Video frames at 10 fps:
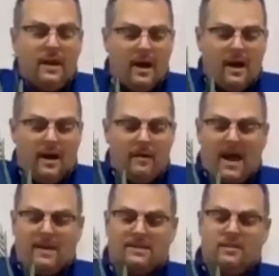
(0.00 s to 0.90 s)
It
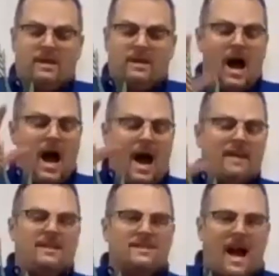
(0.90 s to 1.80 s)
has a little bit of height.
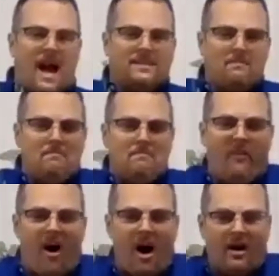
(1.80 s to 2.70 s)
It's got some
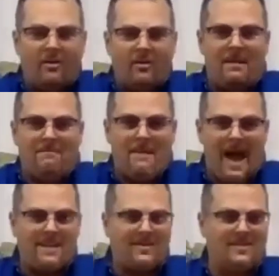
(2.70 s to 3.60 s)
volume and
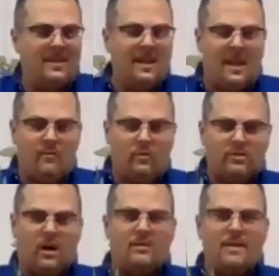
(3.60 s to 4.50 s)
mass. And we're
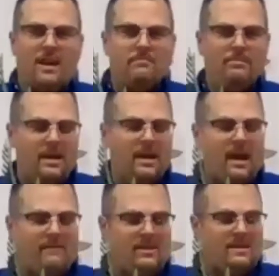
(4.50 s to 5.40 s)
talking about a big,
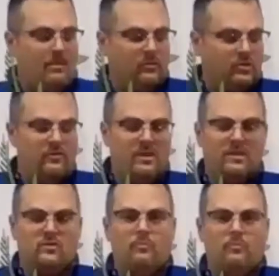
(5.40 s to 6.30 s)
heavy table. So
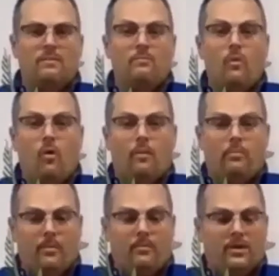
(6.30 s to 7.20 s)
this would be more
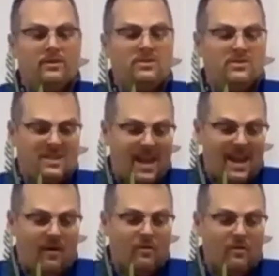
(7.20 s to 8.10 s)
appropriate to
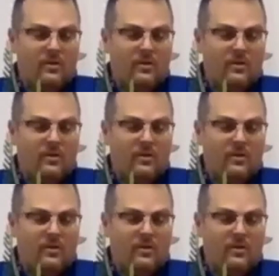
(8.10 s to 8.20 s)
scale.